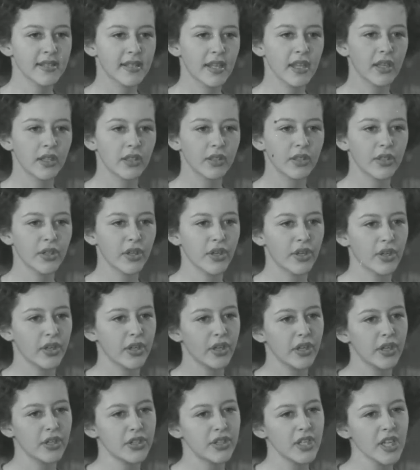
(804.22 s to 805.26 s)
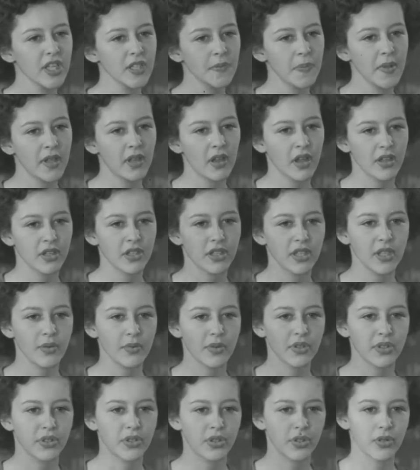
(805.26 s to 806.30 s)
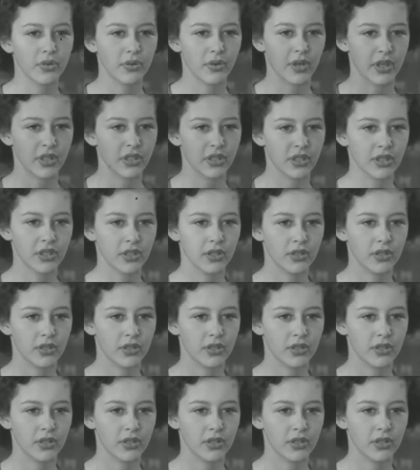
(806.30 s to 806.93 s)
killed her just because she was Jewish.